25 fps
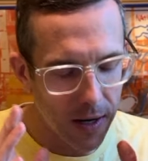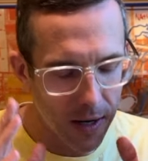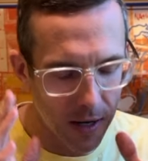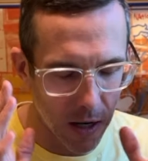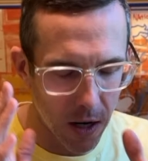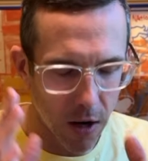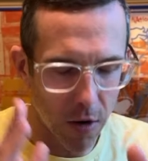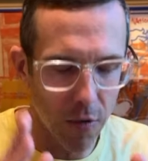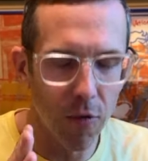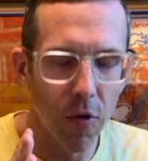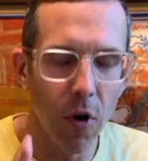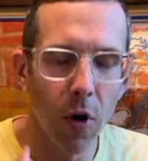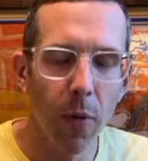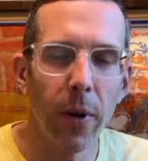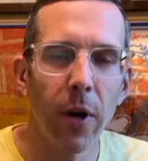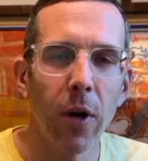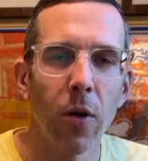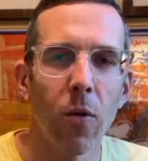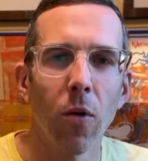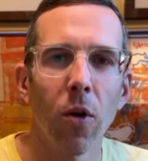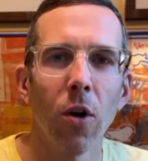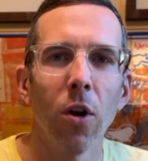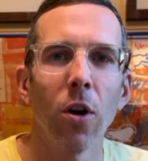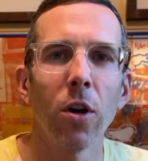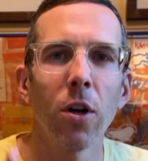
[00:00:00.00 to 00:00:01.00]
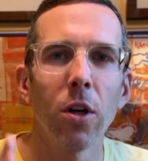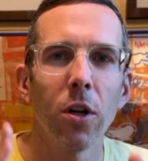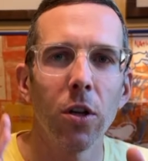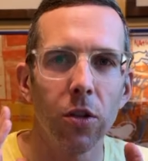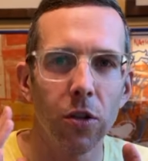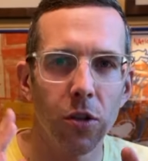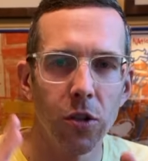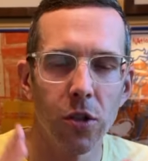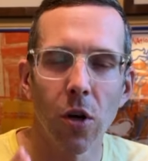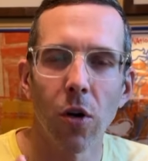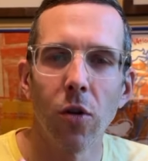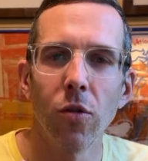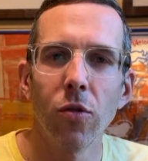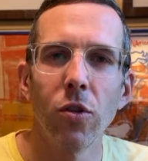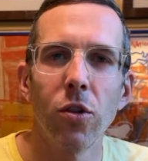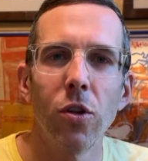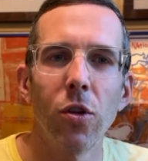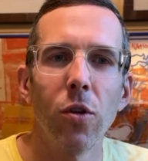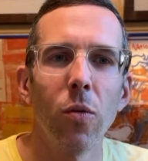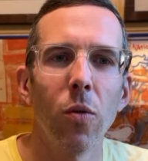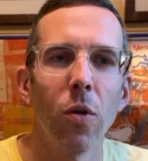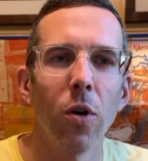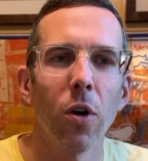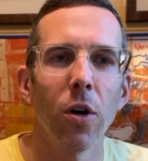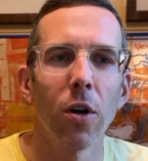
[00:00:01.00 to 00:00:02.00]
Aerobic work, zone
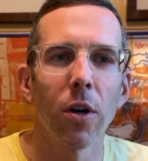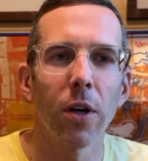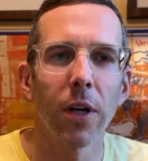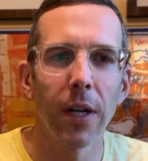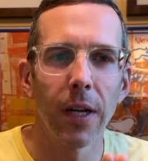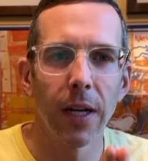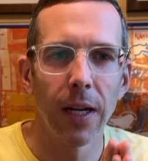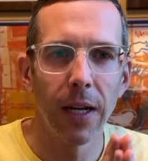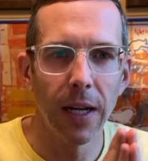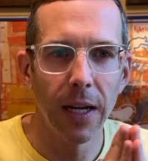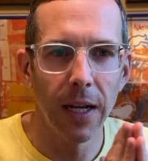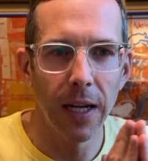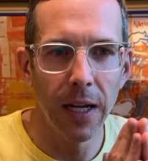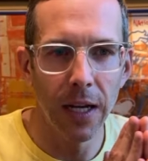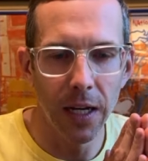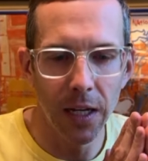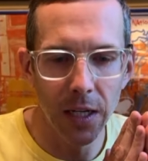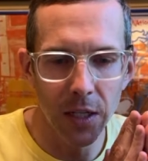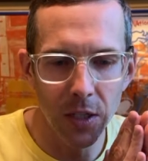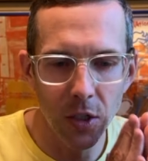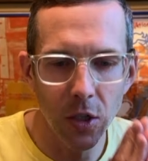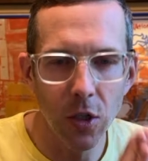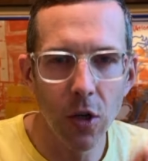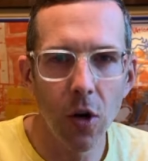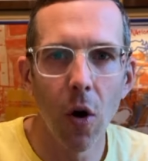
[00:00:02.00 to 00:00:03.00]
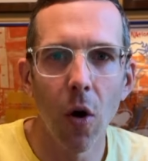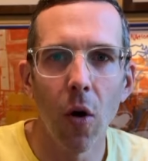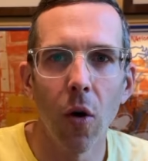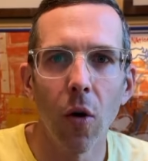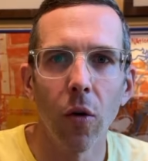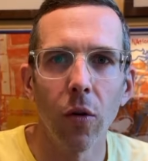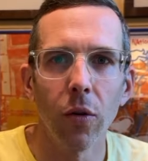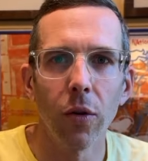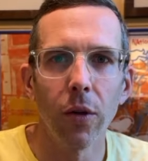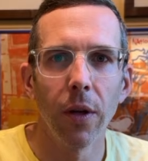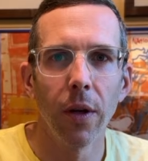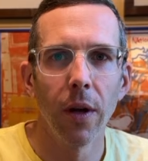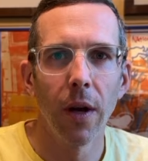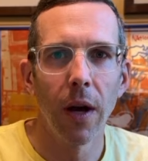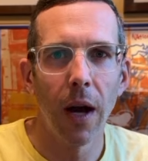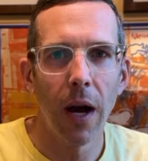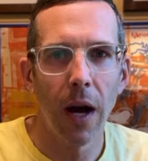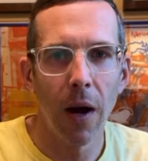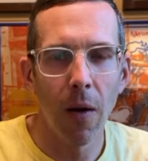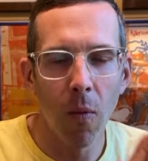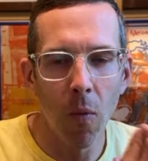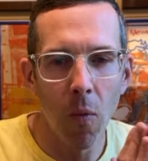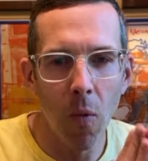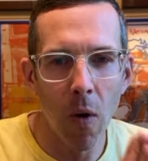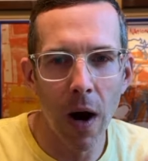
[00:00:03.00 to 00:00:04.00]
two work is gold.
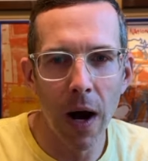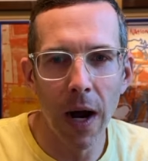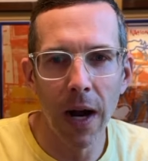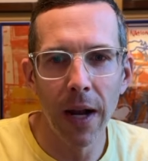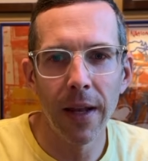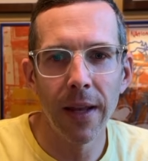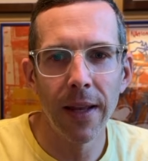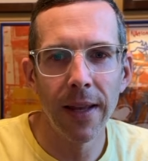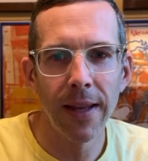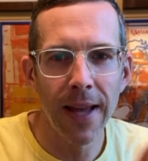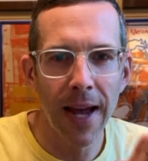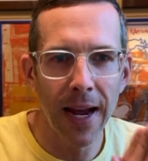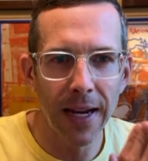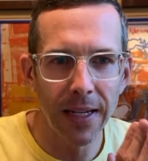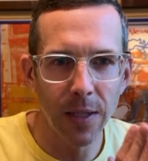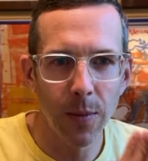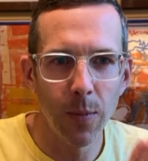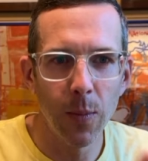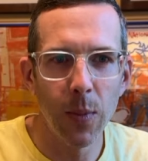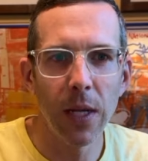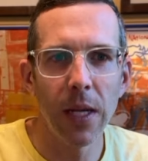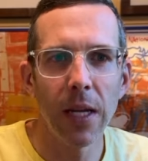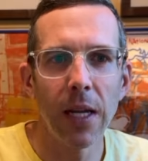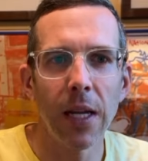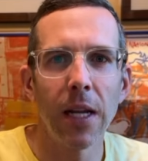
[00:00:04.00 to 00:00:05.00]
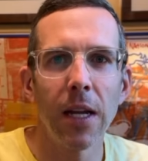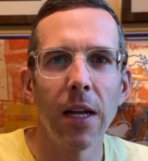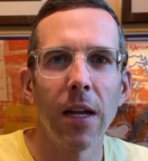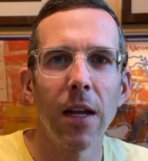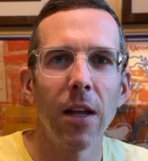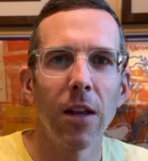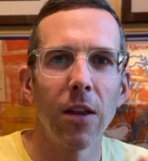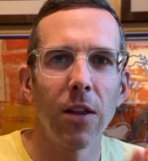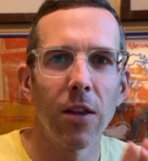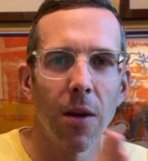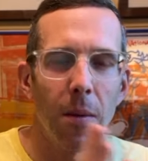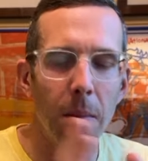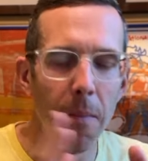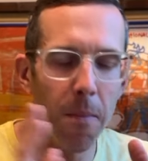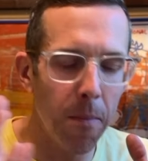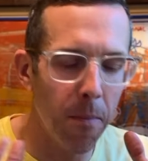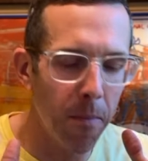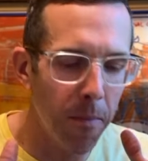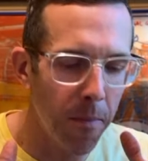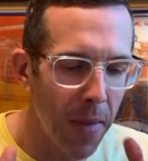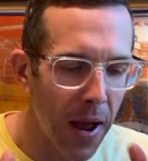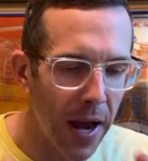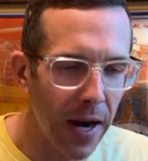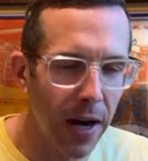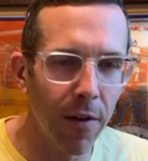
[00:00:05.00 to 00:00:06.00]
I want that to be the
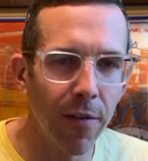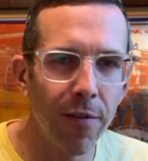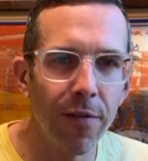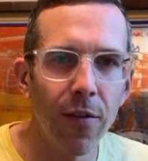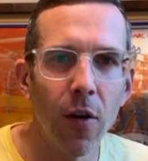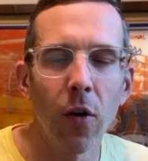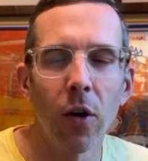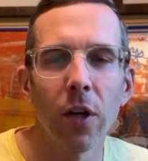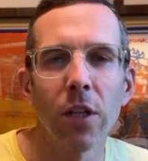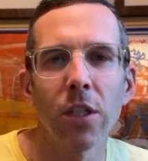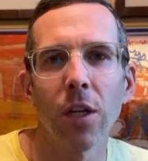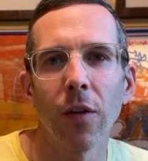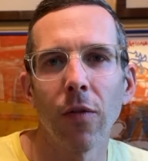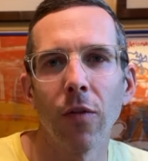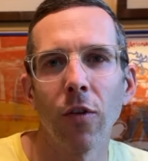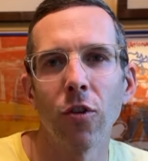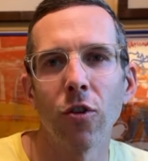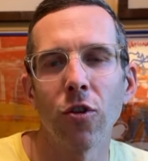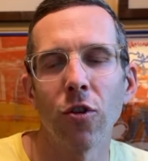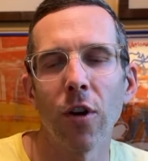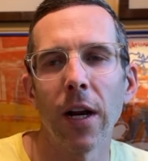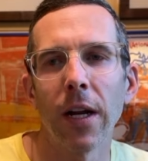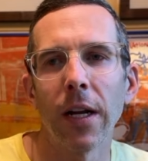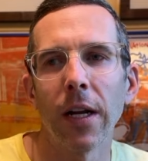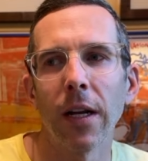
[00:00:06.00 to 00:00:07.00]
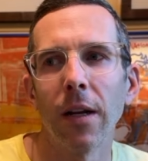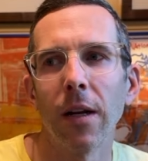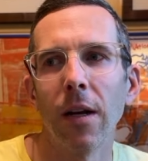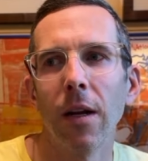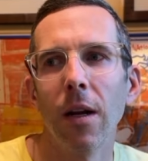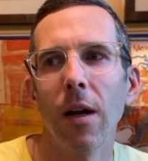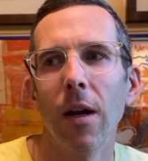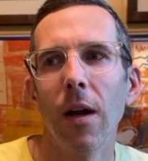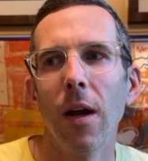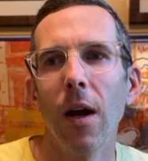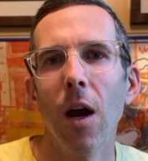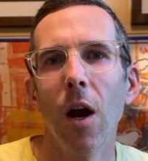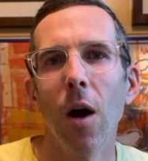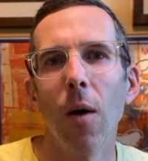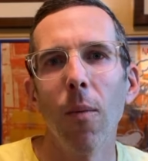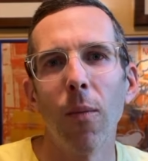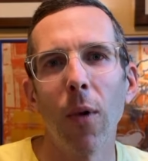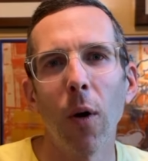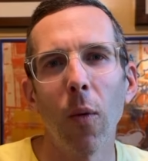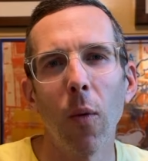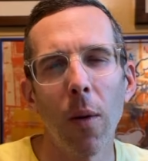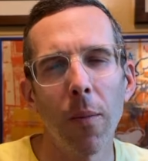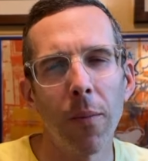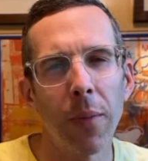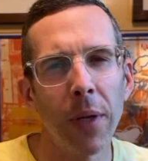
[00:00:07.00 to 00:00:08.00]
mega focus of your training.
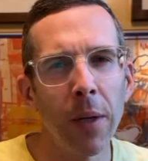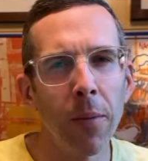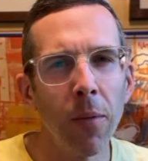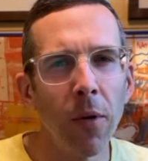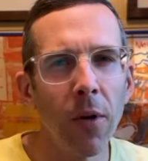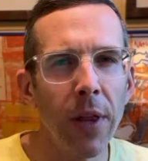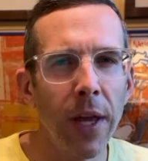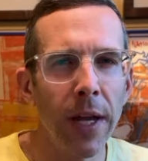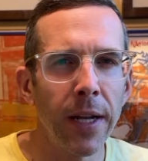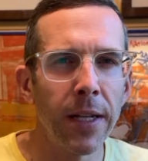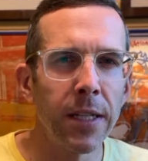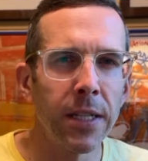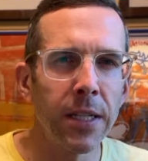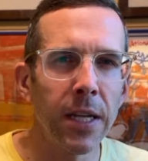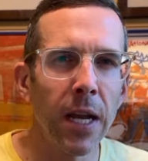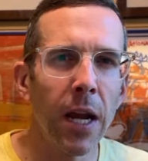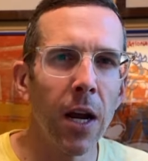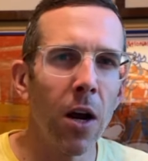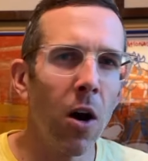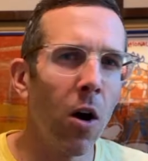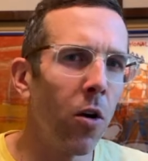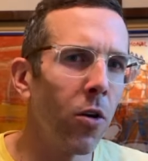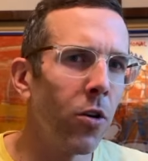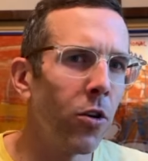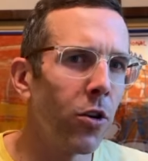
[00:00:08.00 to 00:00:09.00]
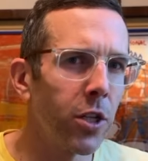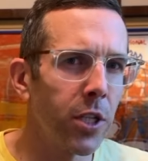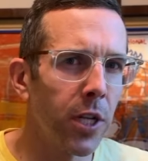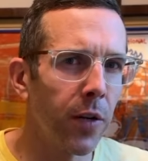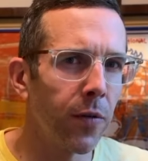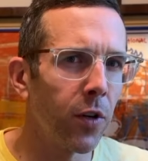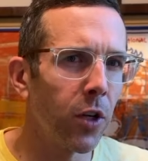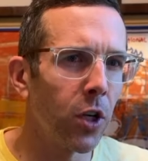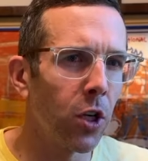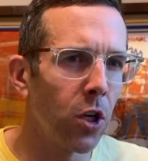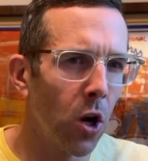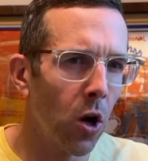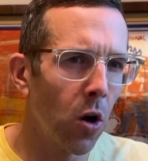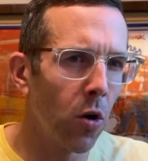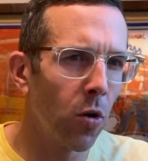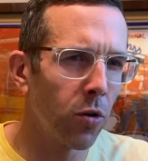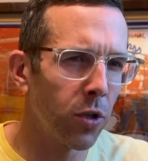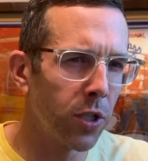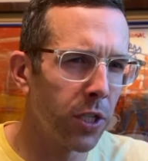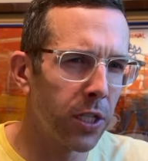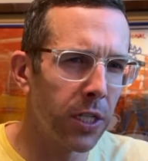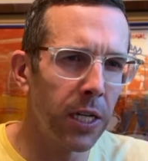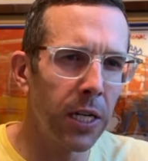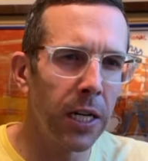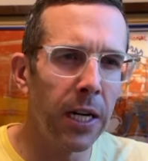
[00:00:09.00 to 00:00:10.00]
But when people then say, oh, you just have to go
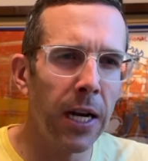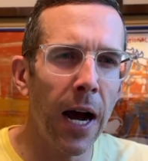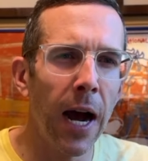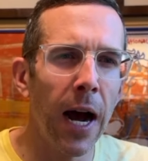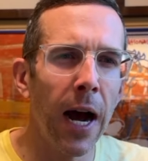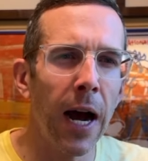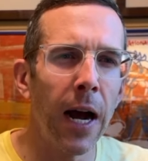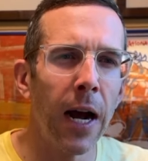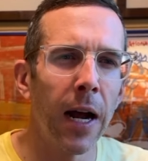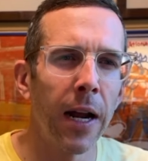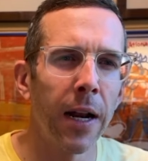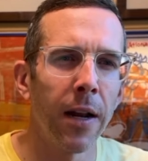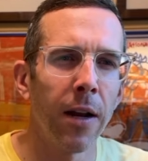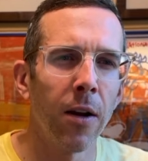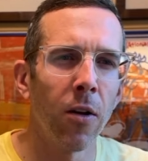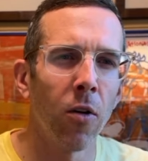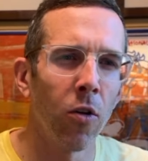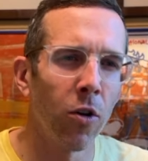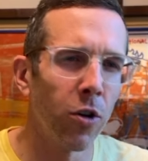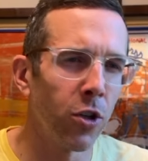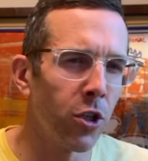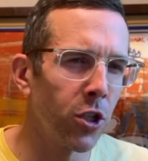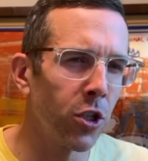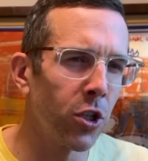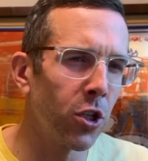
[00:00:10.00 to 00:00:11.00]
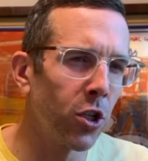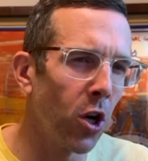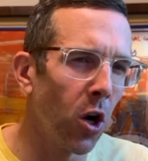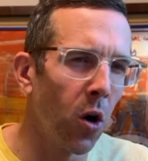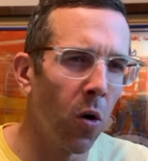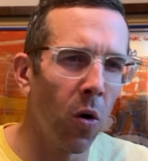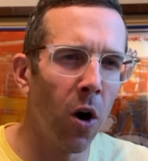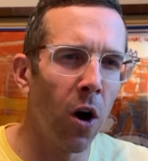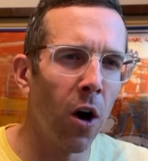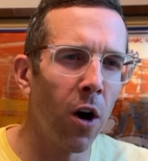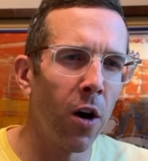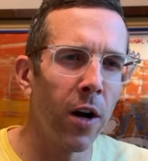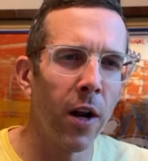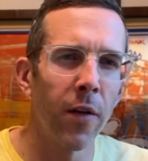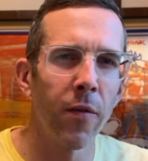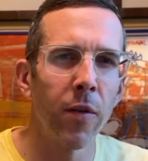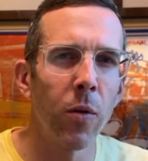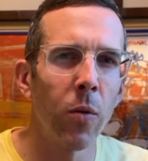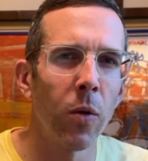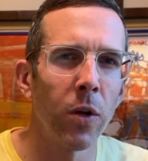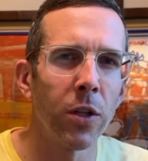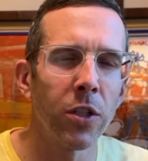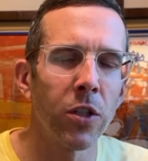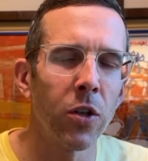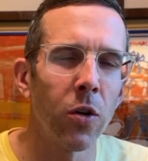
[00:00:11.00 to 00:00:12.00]
see God or just go hard every
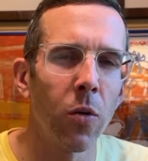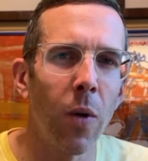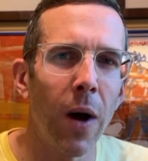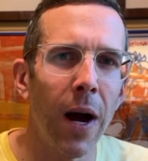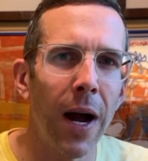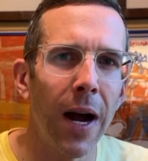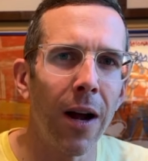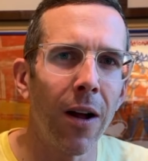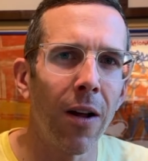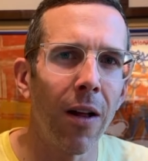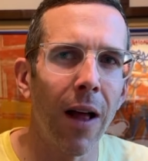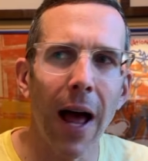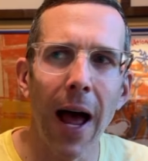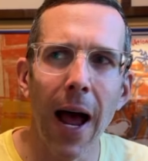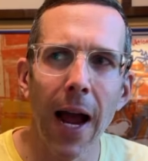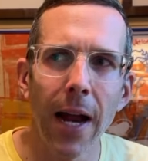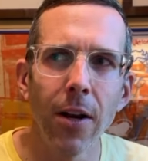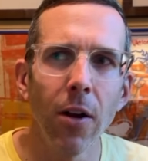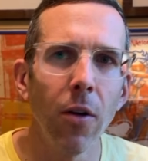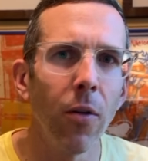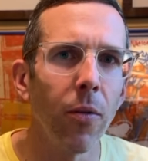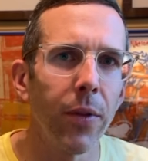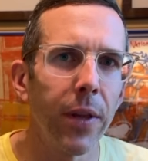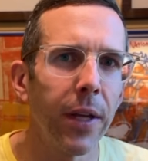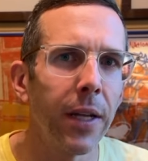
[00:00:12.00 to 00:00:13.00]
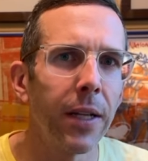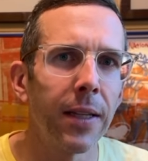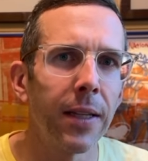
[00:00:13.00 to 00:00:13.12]
once in a while, I don't think